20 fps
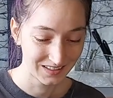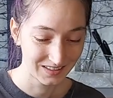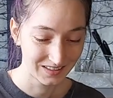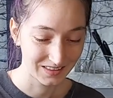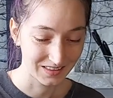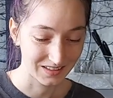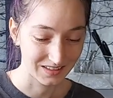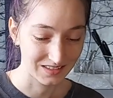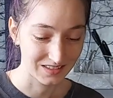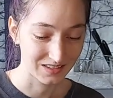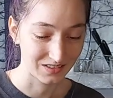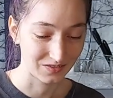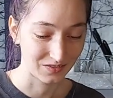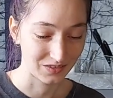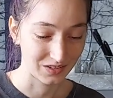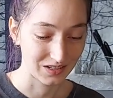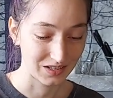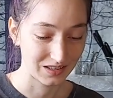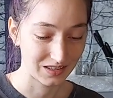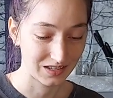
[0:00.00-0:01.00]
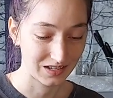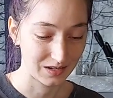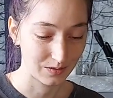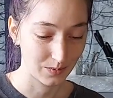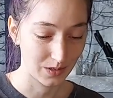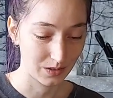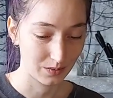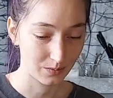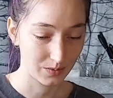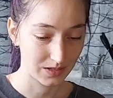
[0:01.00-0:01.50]
That's the fun thing
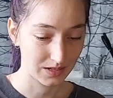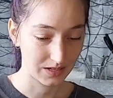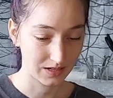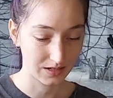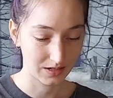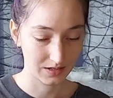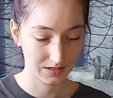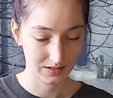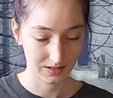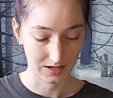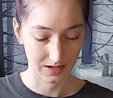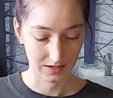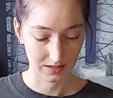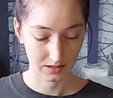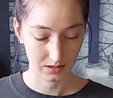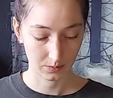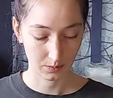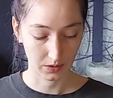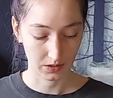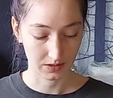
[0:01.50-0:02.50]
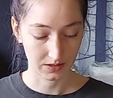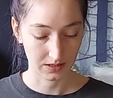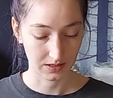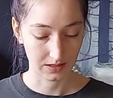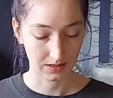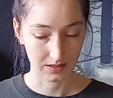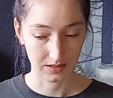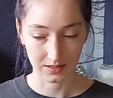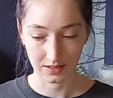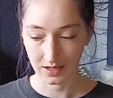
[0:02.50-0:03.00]
about being a science
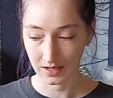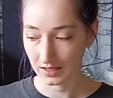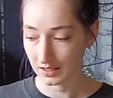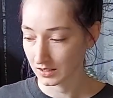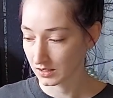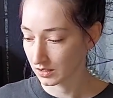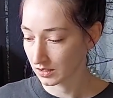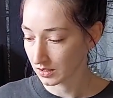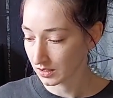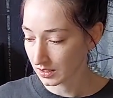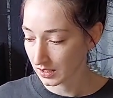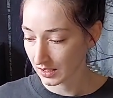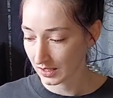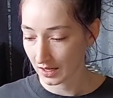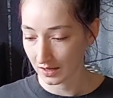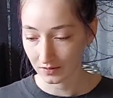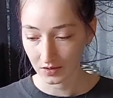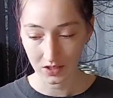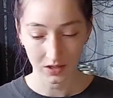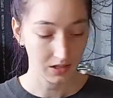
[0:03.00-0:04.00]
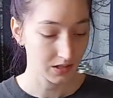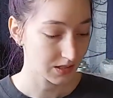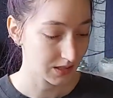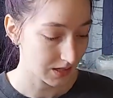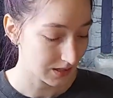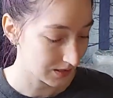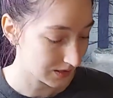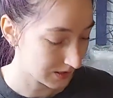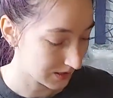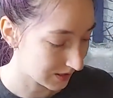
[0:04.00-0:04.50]
person, is I can just get everything
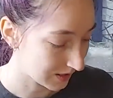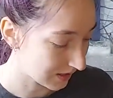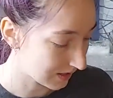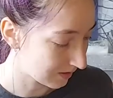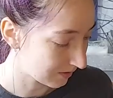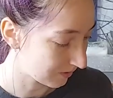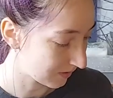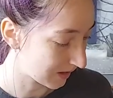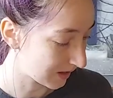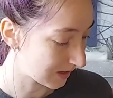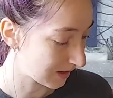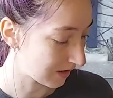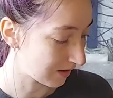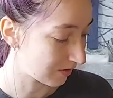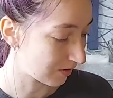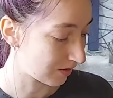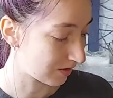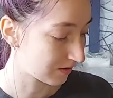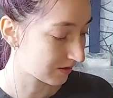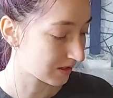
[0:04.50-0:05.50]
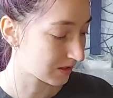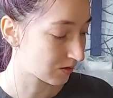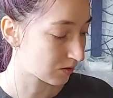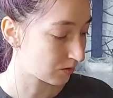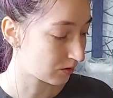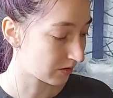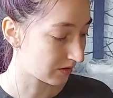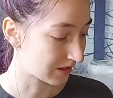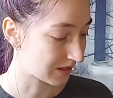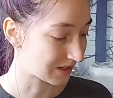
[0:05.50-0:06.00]
tested and find out all these
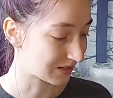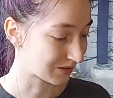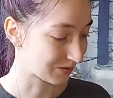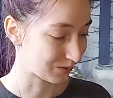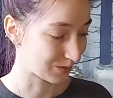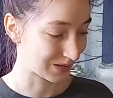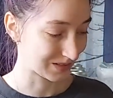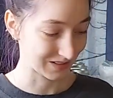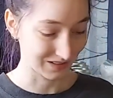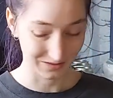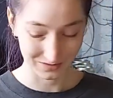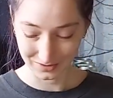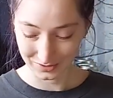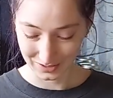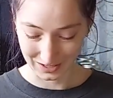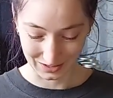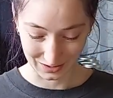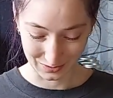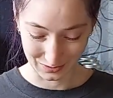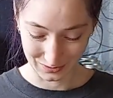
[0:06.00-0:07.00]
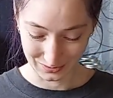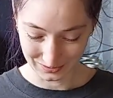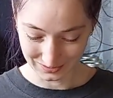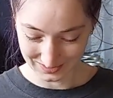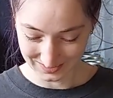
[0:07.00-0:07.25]
cool things for myself. Okay, cool.